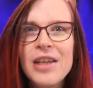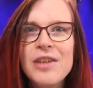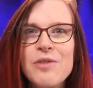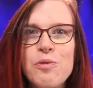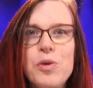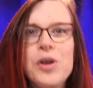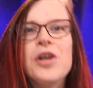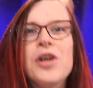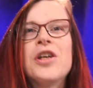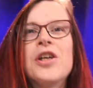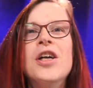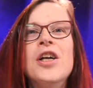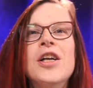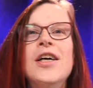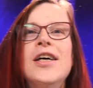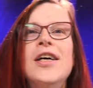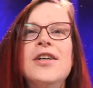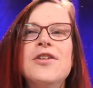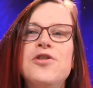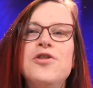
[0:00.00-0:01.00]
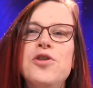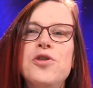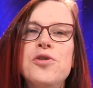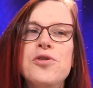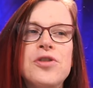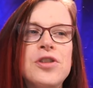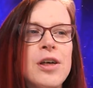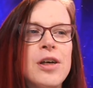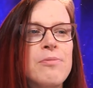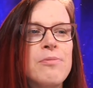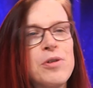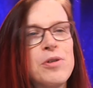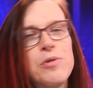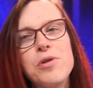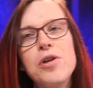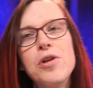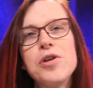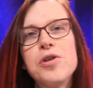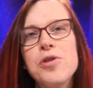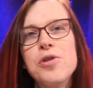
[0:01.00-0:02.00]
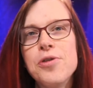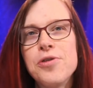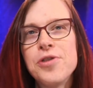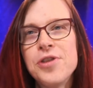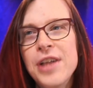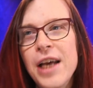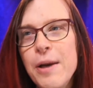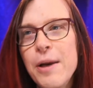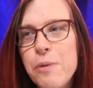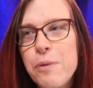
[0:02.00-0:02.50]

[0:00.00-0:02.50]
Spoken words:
We're gonna do something really cool today.